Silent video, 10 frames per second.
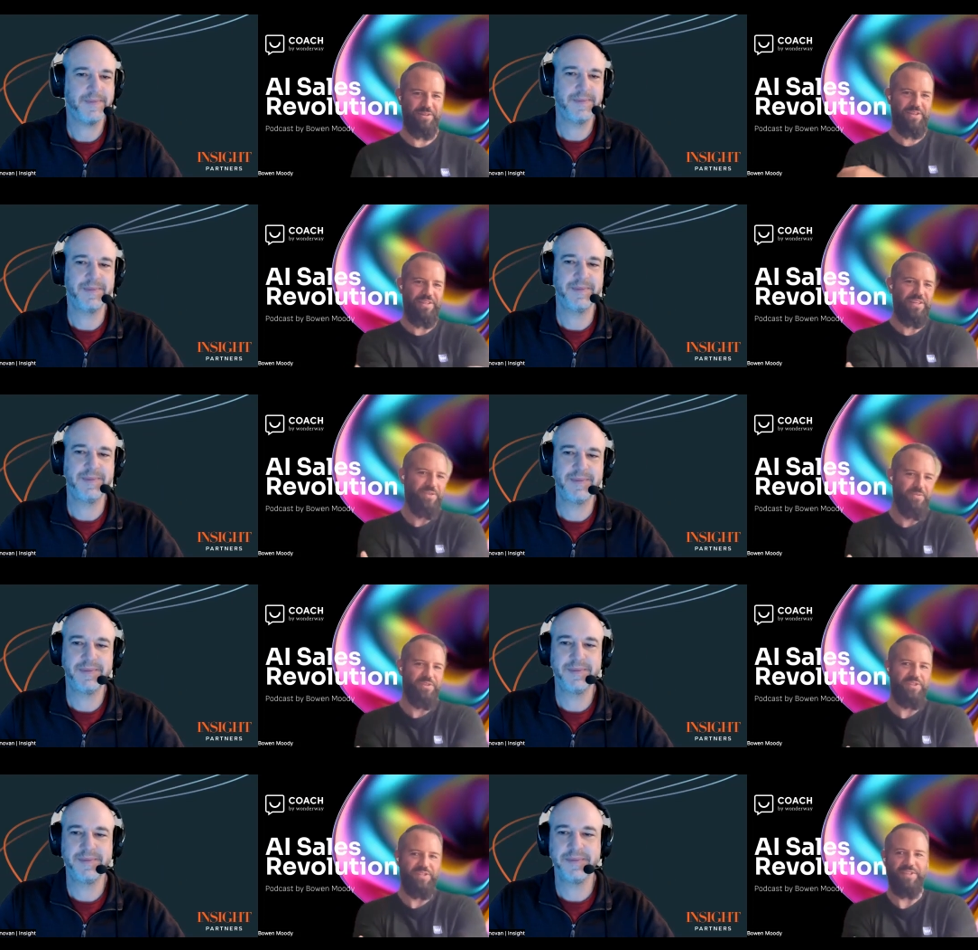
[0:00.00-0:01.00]
Speaker 1: that's I think it's
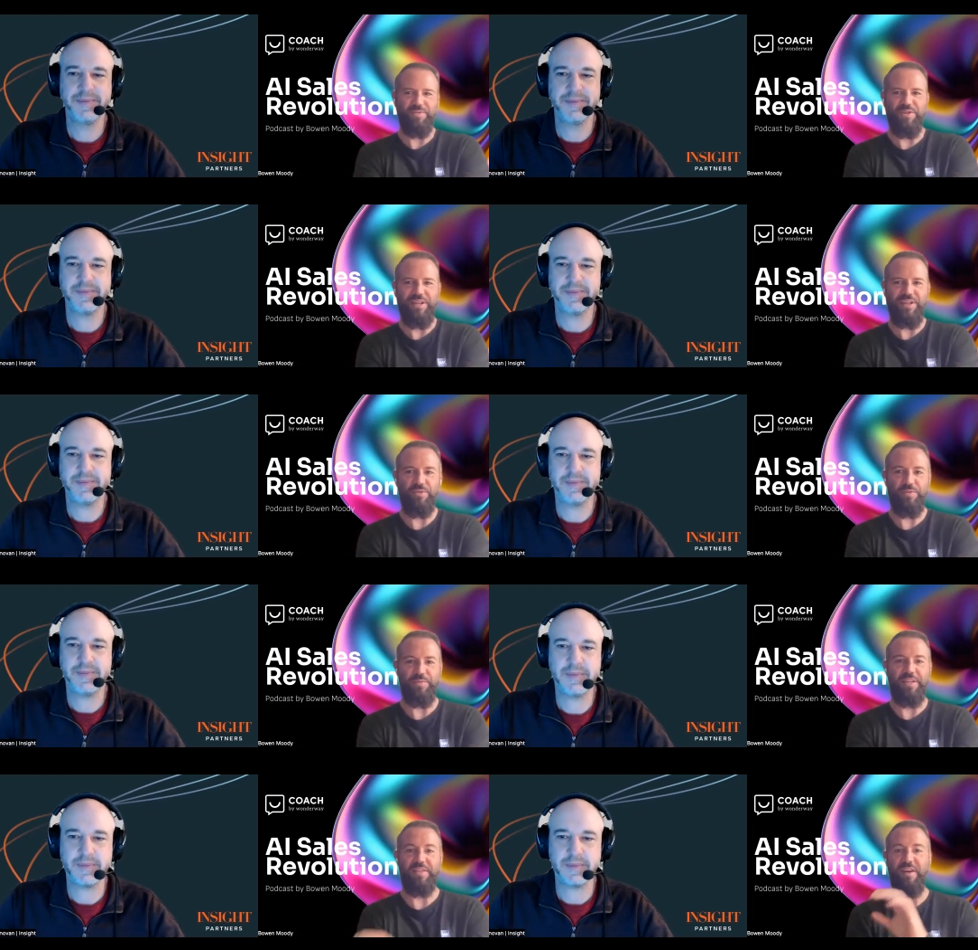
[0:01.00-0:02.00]
super interesting as well to hear your
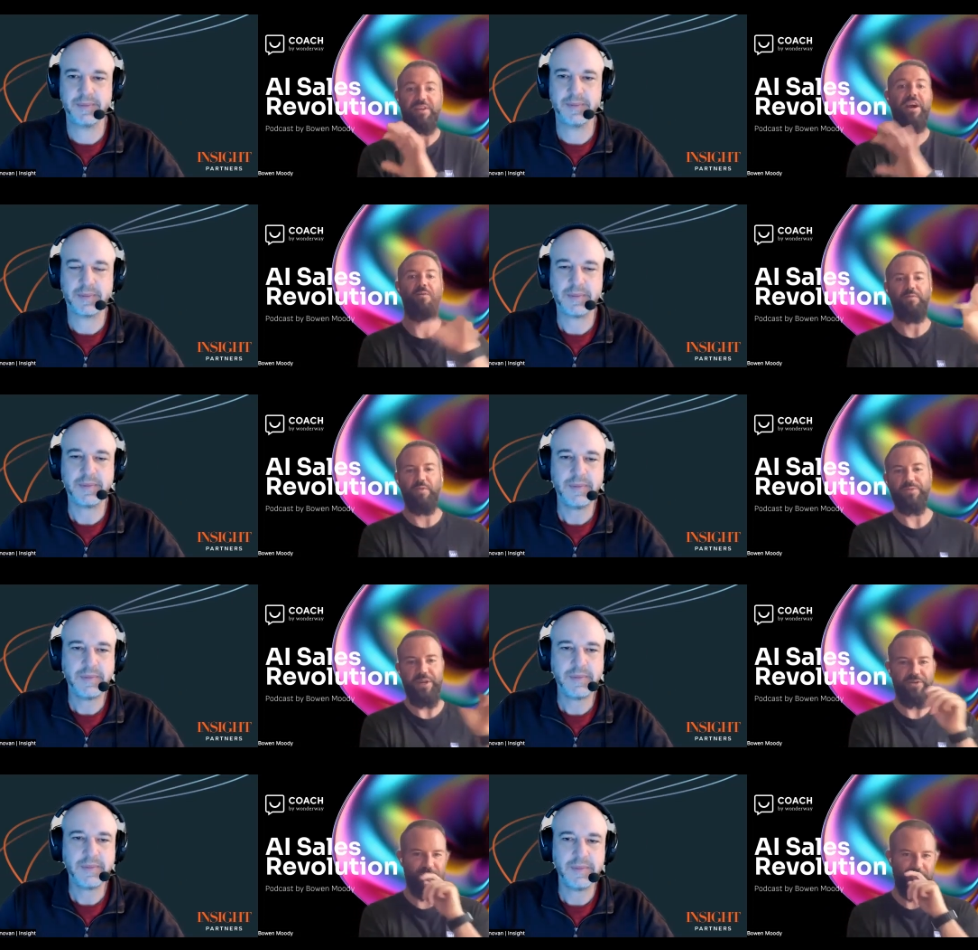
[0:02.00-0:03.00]
perspective, having come from
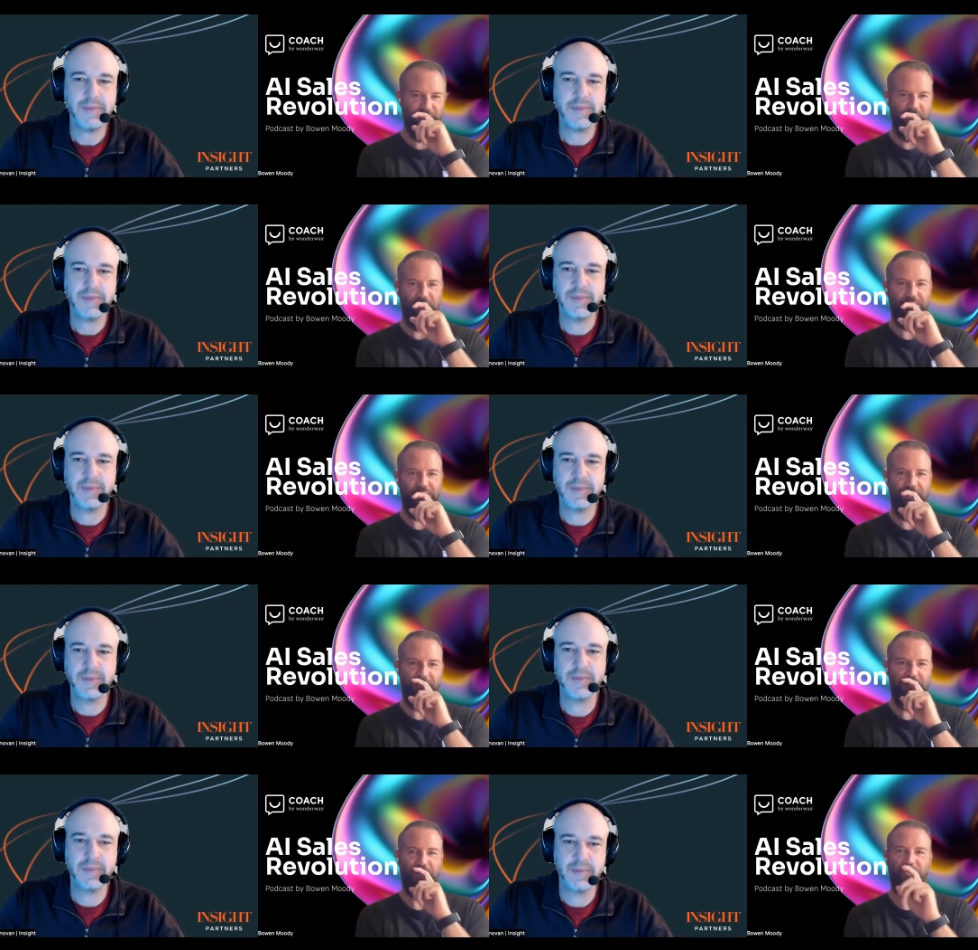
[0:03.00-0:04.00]
Sales Loft.
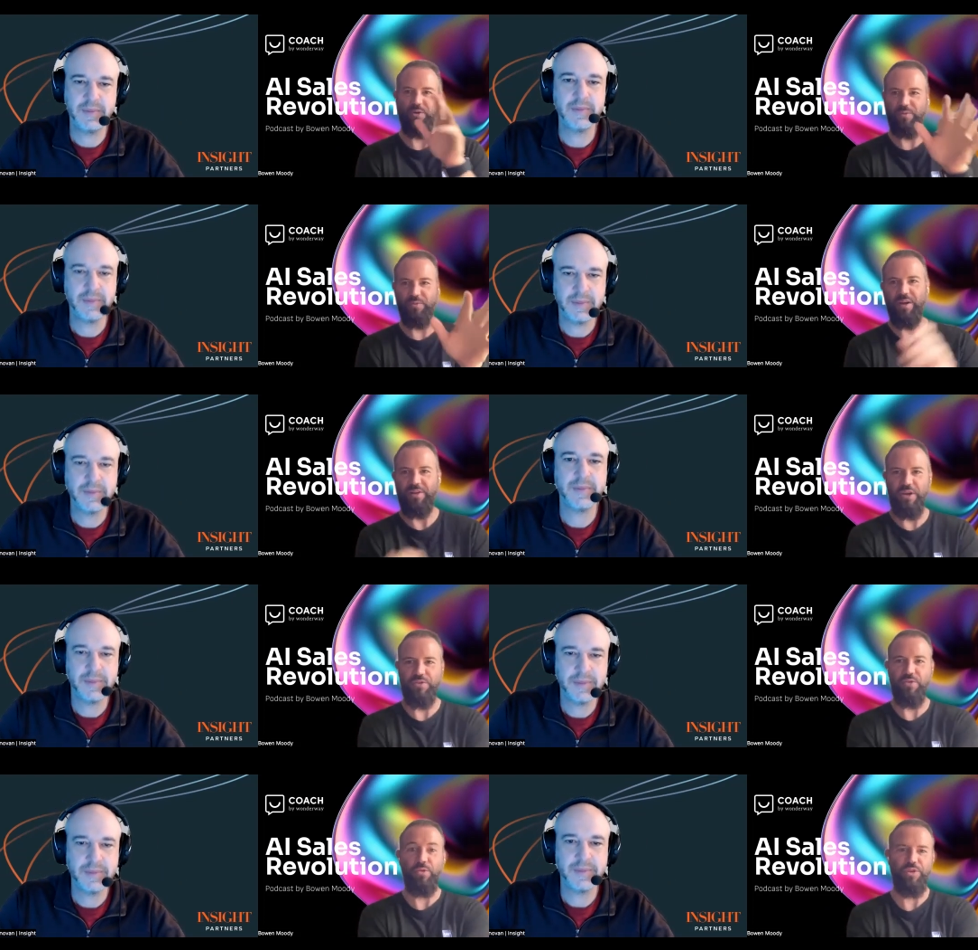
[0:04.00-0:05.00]
I mean, also a,
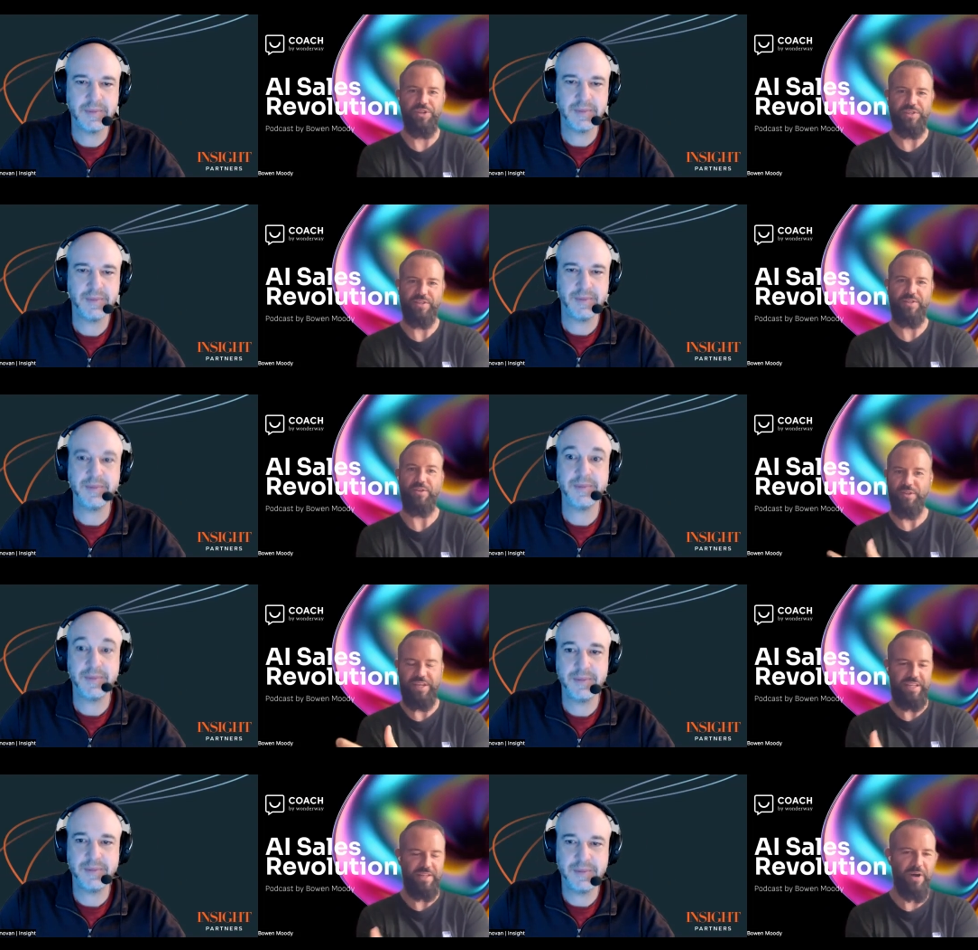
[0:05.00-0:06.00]
a tool that is you know
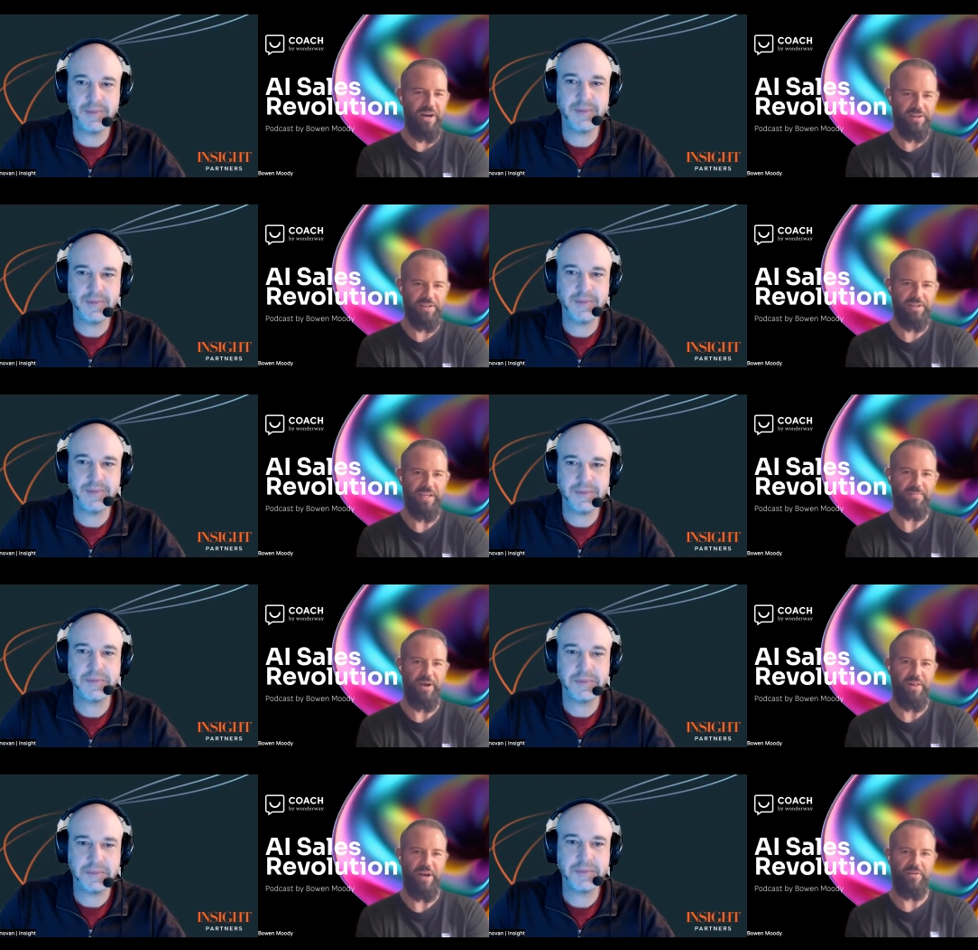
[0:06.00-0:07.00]
leading the market in the
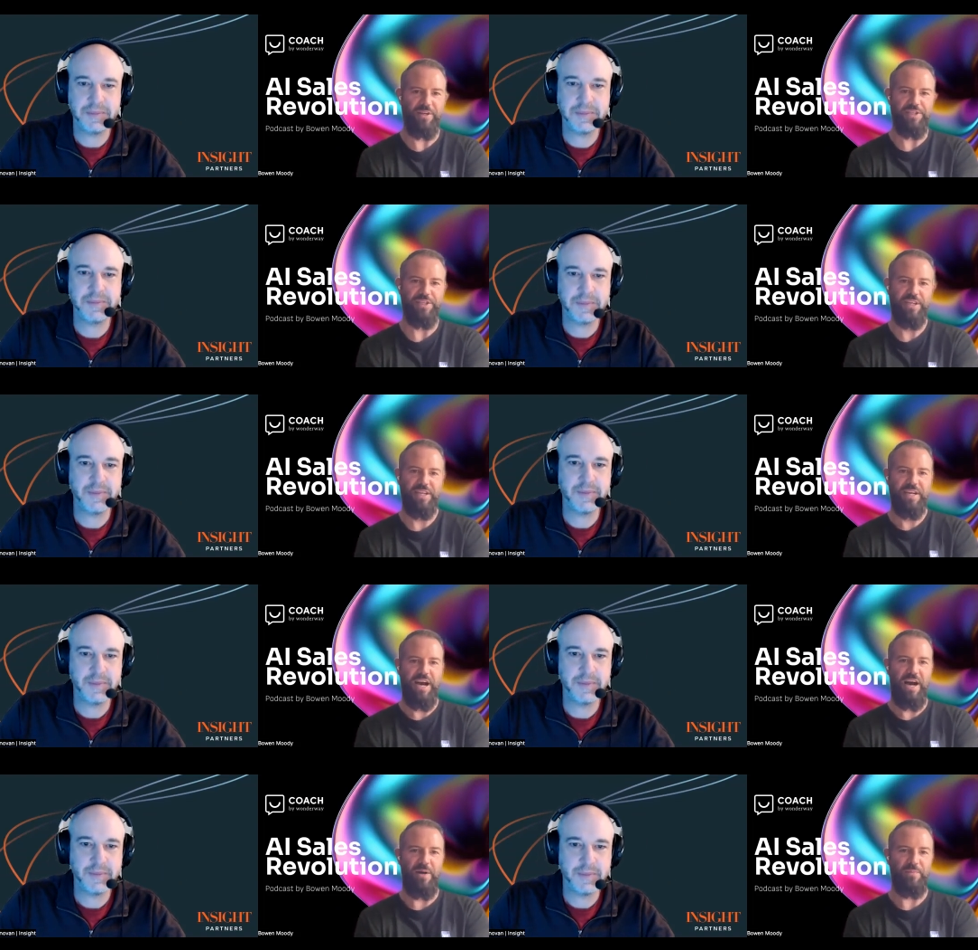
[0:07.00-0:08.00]
email outreach.
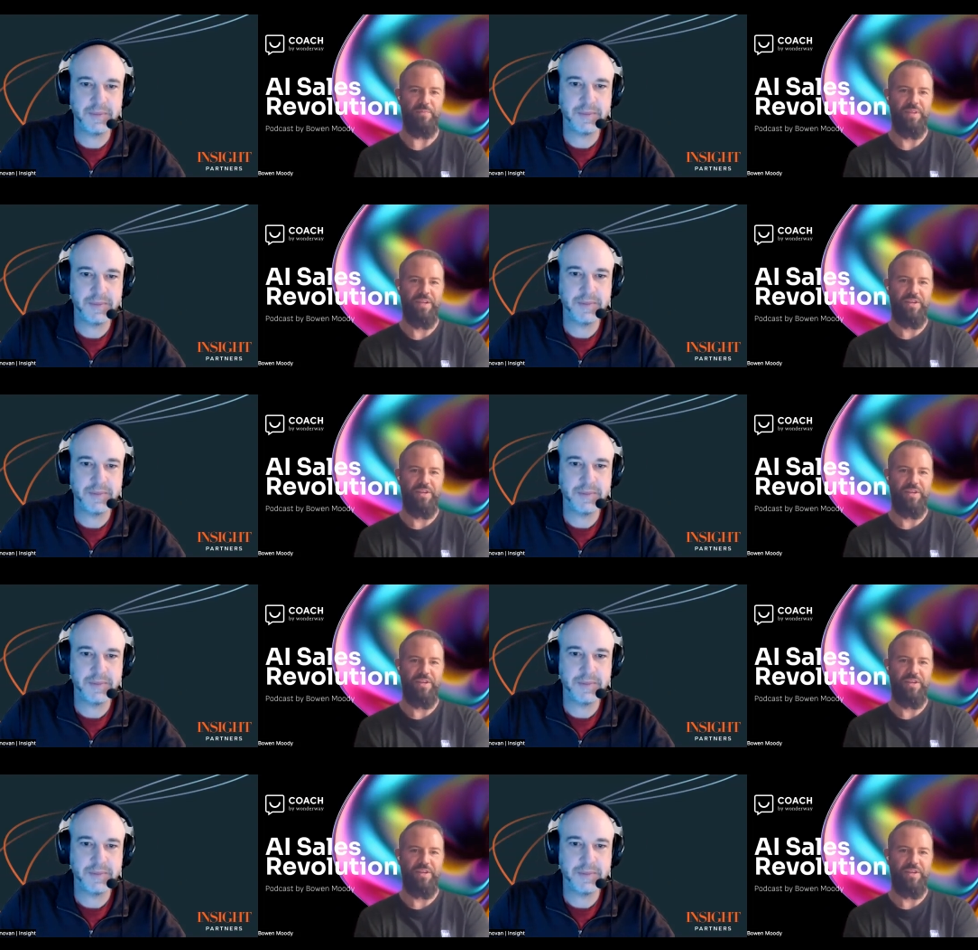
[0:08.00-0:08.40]
Um,